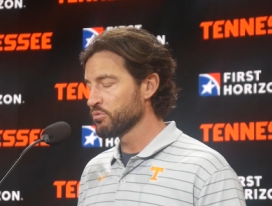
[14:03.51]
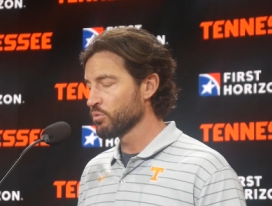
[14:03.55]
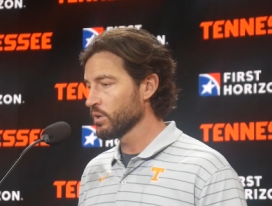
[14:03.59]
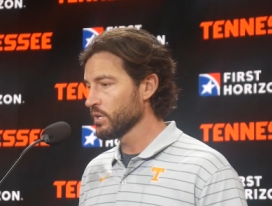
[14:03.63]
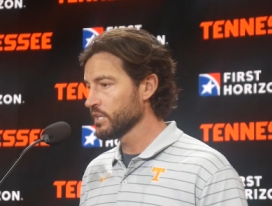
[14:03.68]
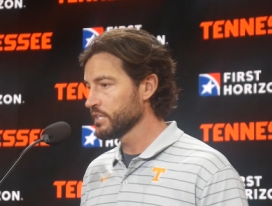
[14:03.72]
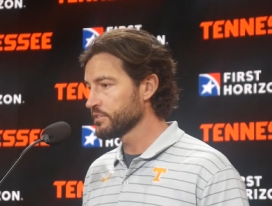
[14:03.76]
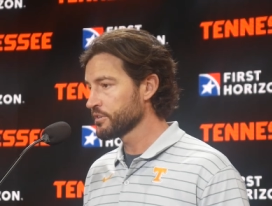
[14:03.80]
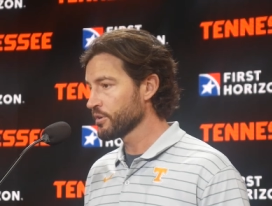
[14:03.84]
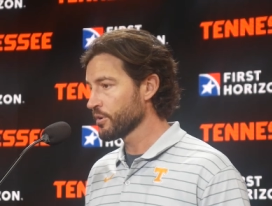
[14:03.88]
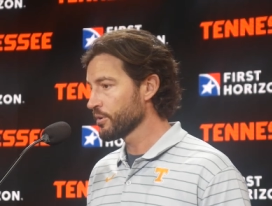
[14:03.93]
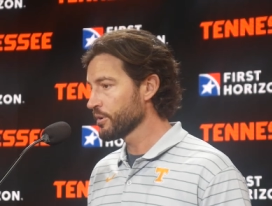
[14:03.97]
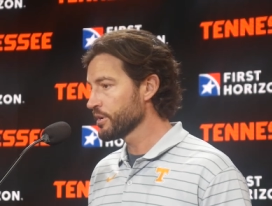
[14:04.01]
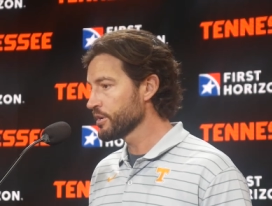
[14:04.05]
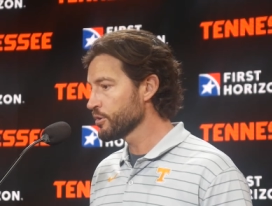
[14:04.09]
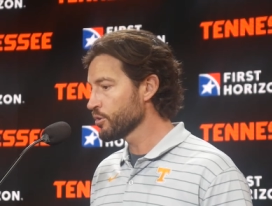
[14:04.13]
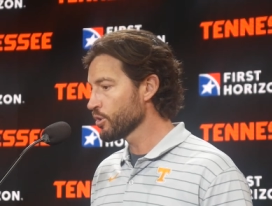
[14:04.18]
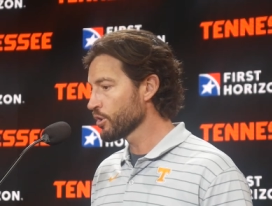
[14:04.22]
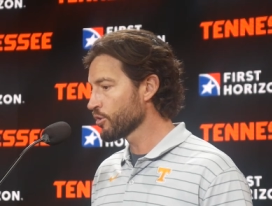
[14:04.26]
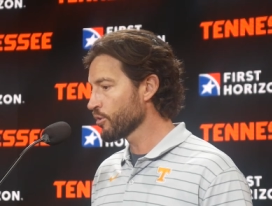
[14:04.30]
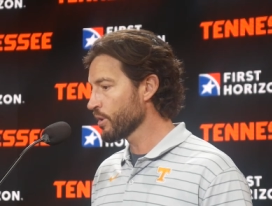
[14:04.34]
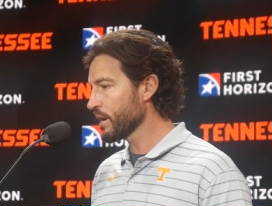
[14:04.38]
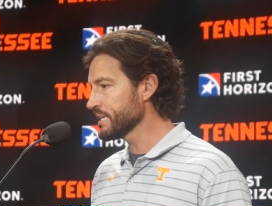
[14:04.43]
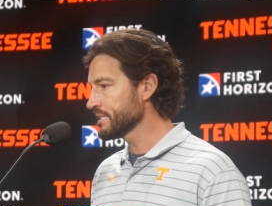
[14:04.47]
really turned
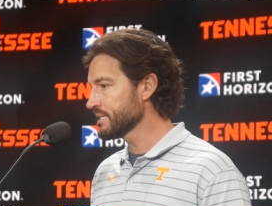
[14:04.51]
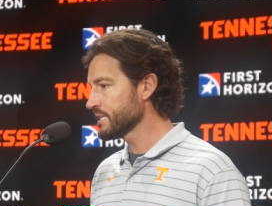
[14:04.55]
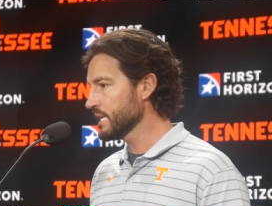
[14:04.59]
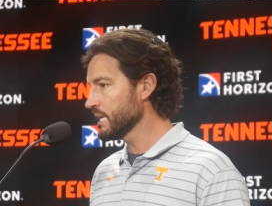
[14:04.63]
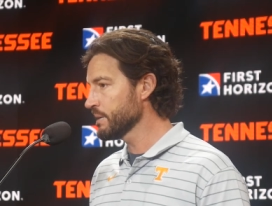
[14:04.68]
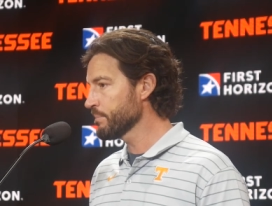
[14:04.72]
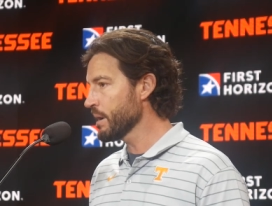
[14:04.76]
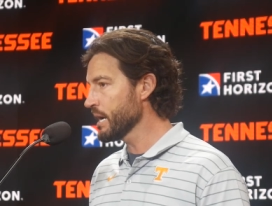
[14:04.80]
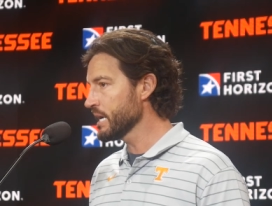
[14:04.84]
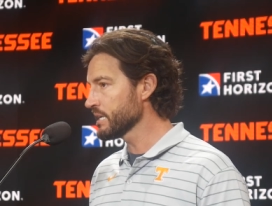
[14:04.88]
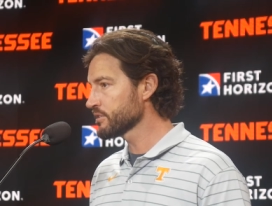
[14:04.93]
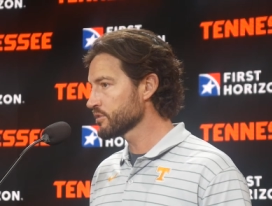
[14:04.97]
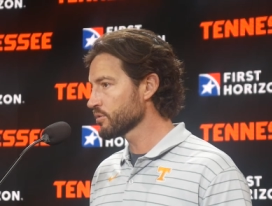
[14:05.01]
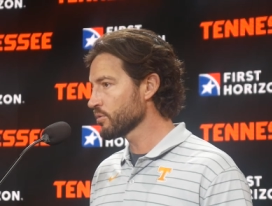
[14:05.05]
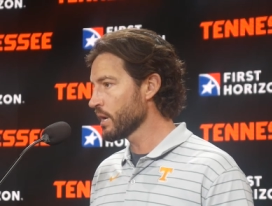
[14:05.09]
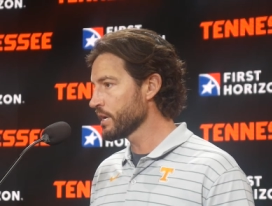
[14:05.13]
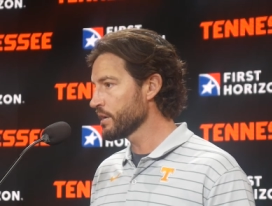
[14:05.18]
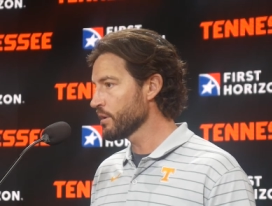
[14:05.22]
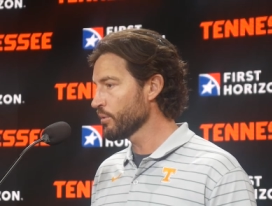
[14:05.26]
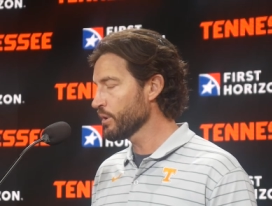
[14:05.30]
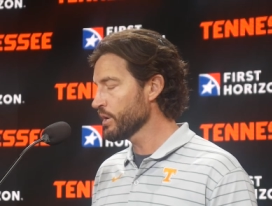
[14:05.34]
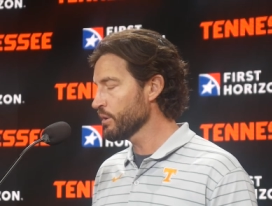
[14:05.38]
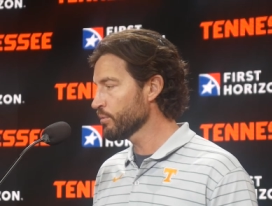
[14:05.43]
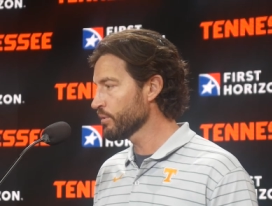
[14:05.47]
into a great teammate, so I
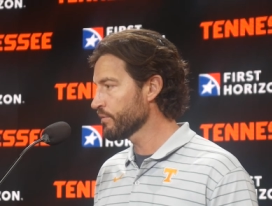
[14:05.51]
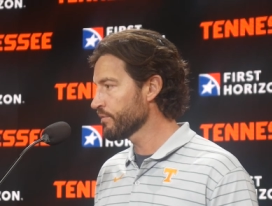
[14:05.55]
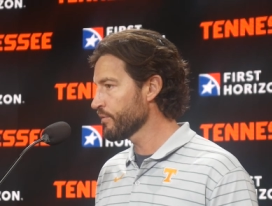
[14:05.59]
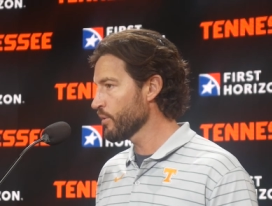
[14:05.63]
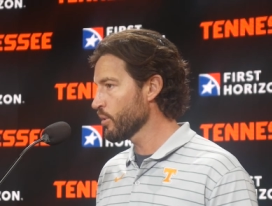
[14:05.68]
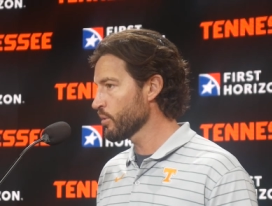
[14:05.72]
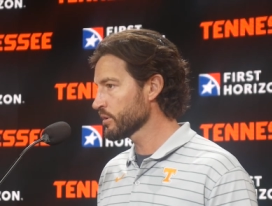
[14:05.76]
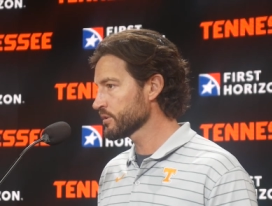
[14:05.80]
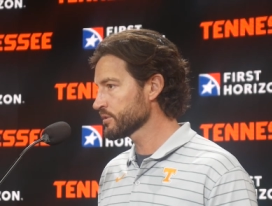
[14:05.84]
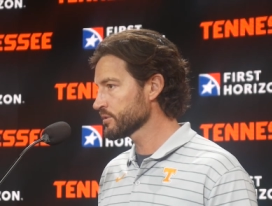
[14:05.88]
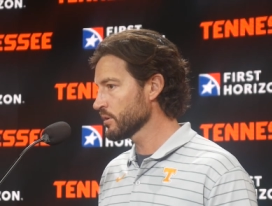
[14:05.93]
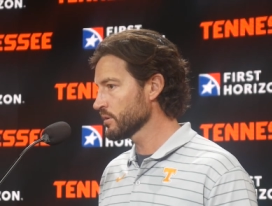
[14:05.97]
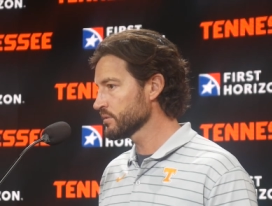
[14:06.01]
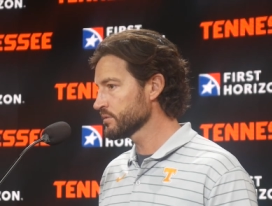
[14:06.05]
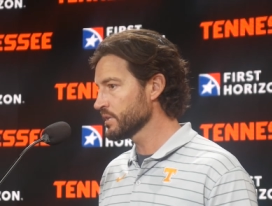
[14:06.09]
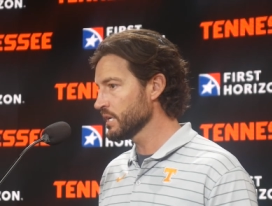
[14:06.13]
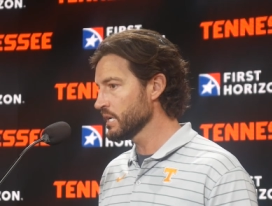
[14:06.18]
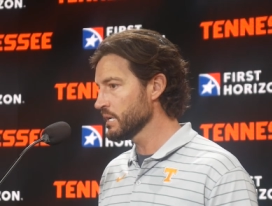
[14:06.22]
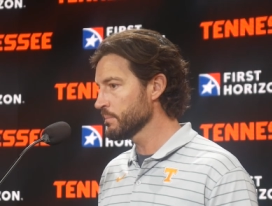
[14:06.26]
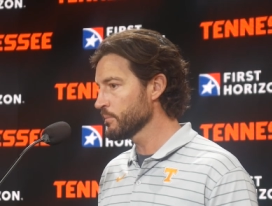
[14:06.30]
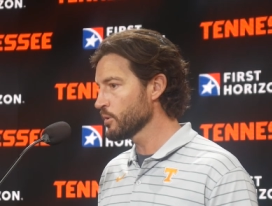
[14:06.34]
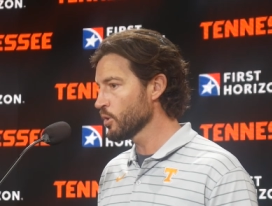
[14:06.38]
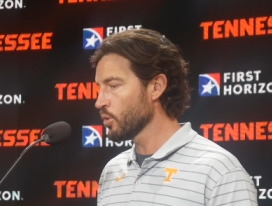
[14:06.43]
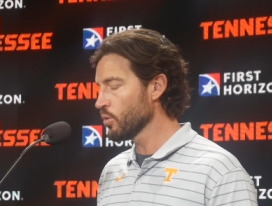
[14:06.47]
know he would focus on
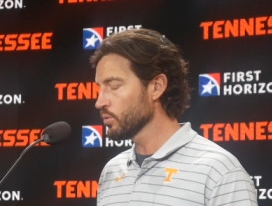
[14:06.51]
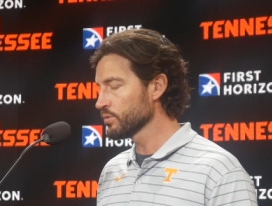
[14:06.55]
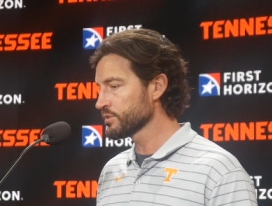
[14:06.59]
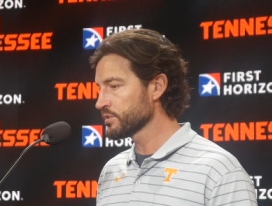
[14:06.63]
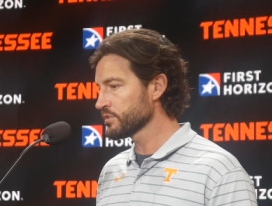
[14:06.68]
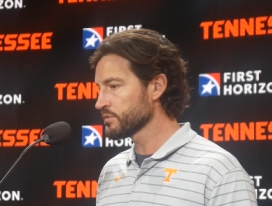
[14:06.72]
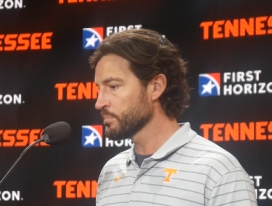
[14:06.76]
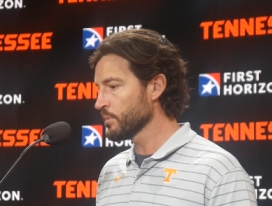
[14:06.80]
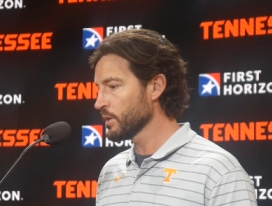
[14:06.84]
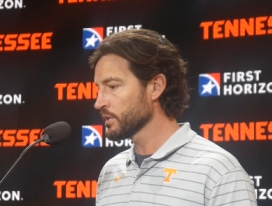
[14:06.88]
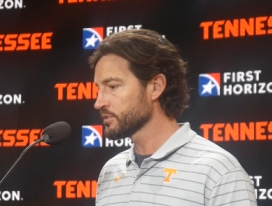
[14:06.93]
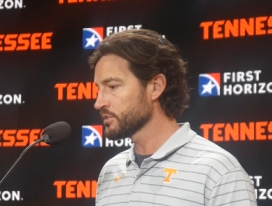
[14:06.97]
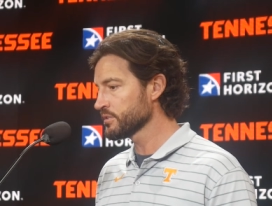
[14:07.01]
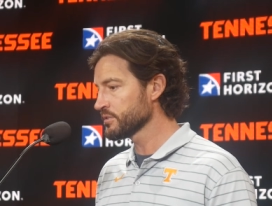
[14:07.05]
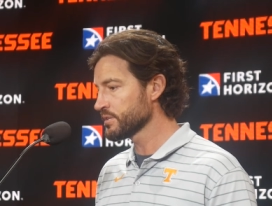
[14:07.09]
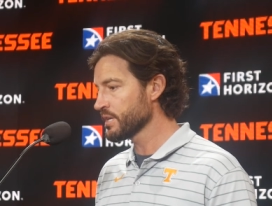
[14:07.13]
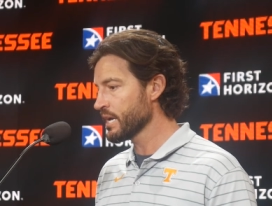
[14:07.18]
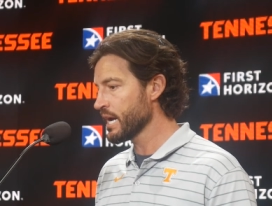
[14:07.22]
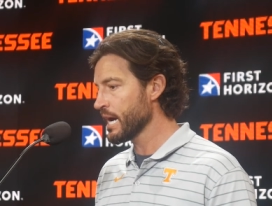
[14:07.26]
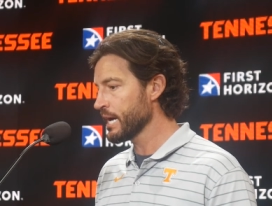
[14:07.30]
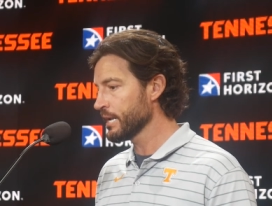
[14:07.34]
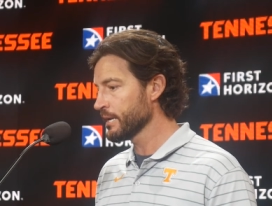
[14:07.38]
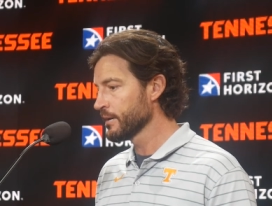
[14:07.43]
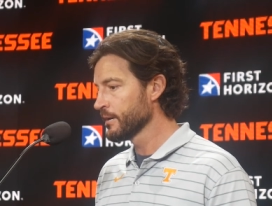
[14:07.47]
team goals as much as
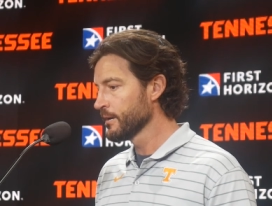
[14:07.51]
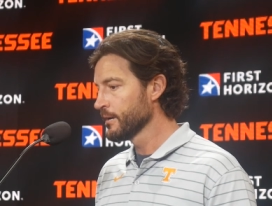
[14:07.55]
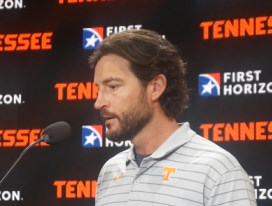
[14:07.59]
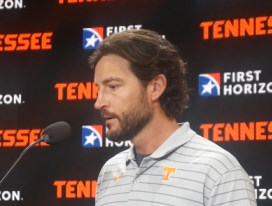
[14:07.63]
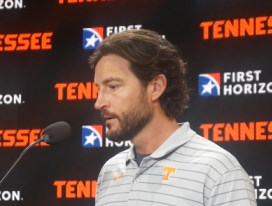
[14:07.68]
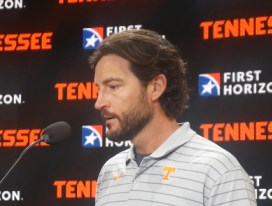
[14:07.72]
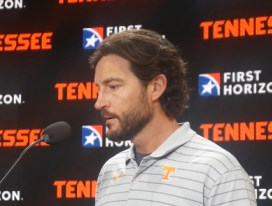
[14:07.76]
that.